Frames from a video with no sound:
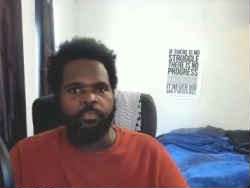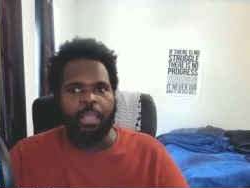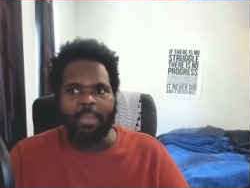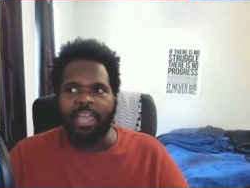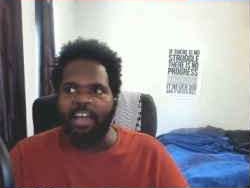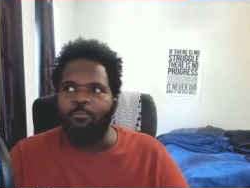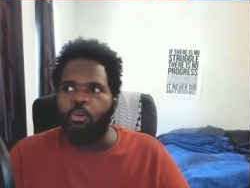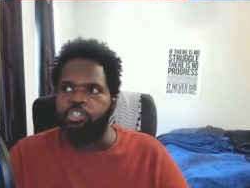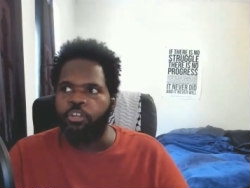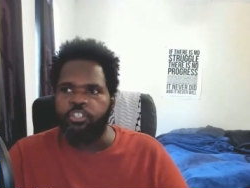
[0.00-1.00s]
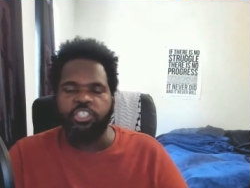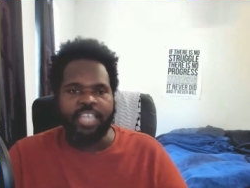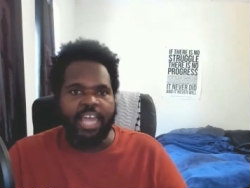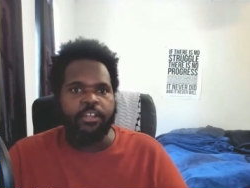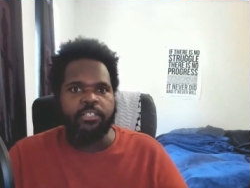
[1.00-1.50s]
They may have more stricter
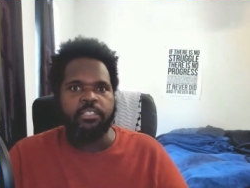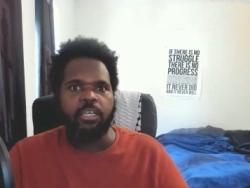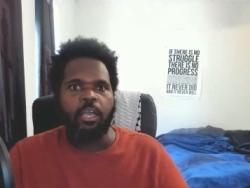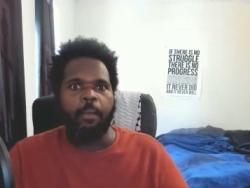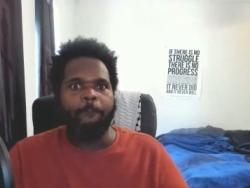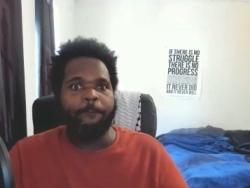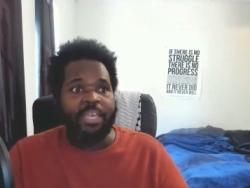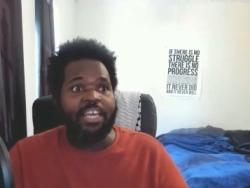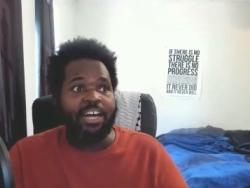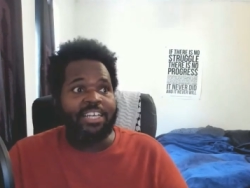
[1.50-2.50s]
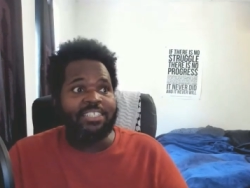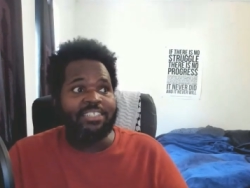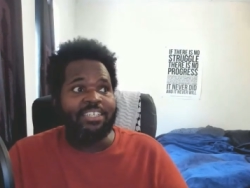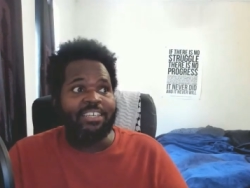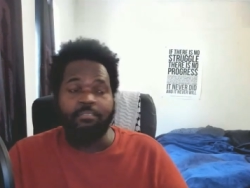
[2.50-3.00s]
standards
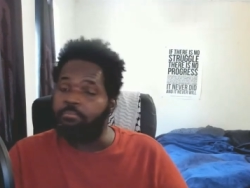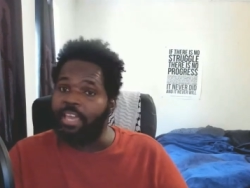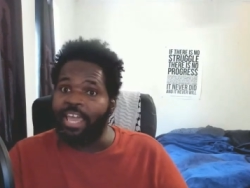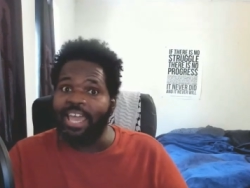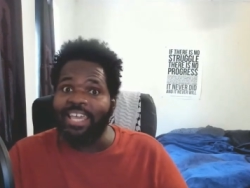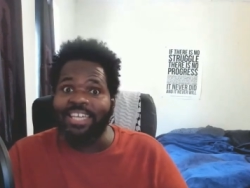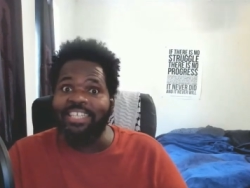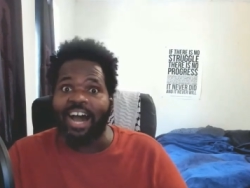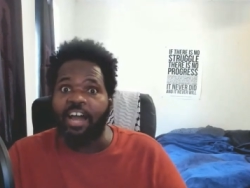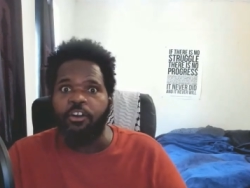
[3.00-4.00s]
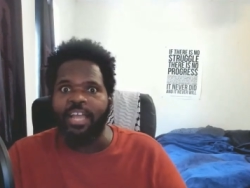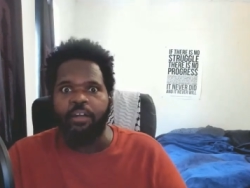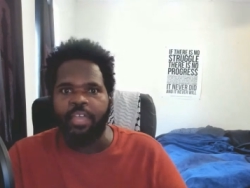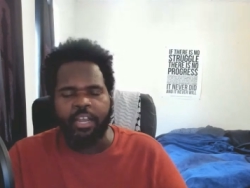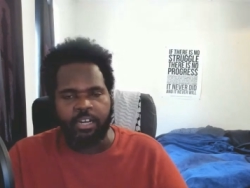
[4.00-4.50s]
because it gets hotter
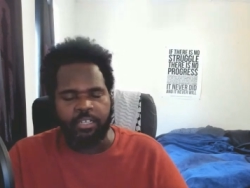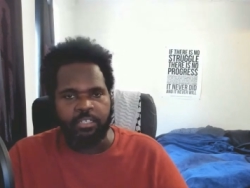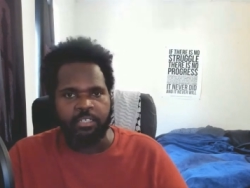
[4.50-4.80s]
down there.